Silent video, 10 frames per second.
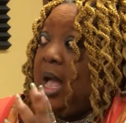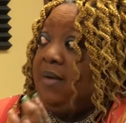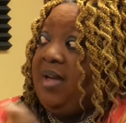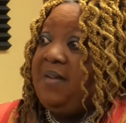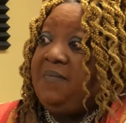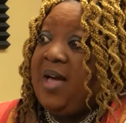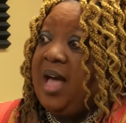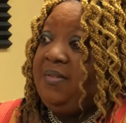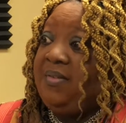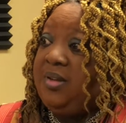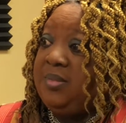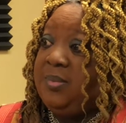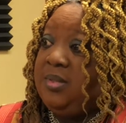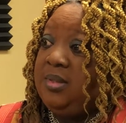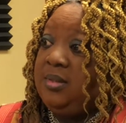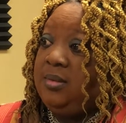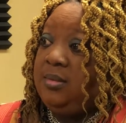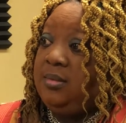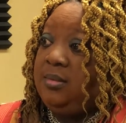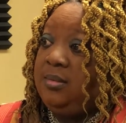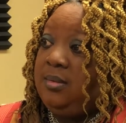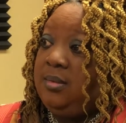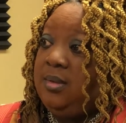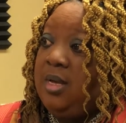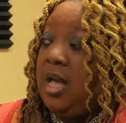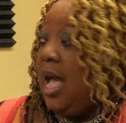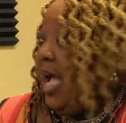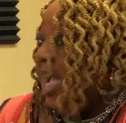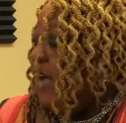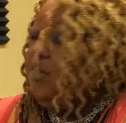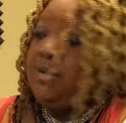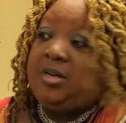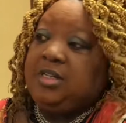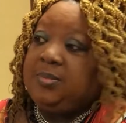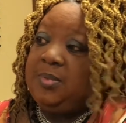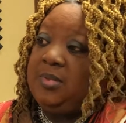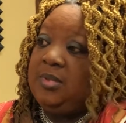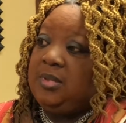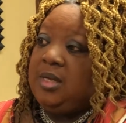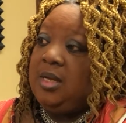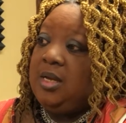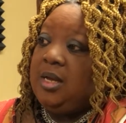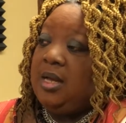I've had 5 husbands. I have no husband.